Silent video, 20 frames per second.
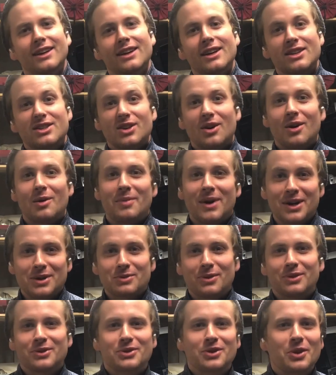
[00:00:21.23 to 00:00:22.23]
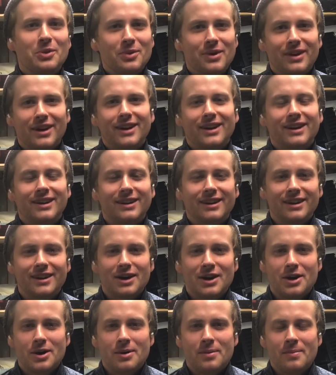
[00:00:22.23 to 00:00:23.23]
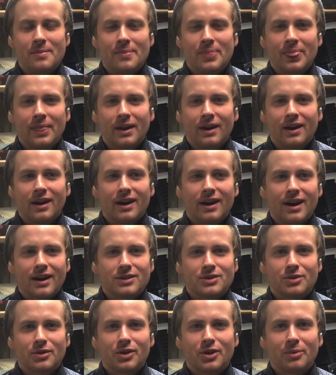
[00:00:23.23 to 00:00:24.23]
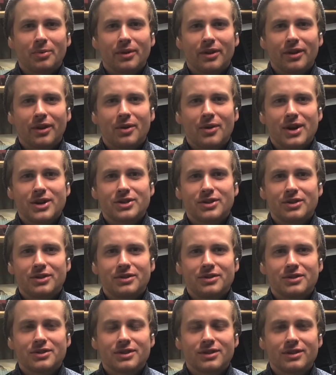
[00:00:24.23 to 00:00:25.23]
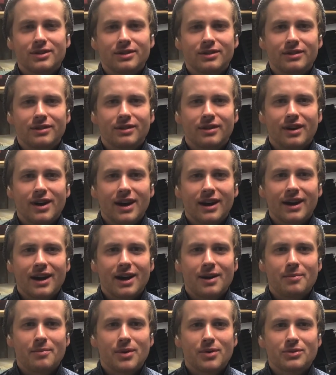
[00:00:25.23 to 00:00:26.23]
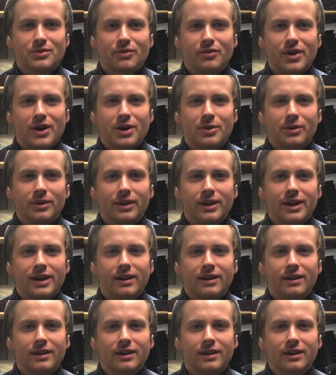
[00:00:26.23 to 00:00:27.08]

So I might as well just go with it um, and answer a couple of the questions that I get most frequently.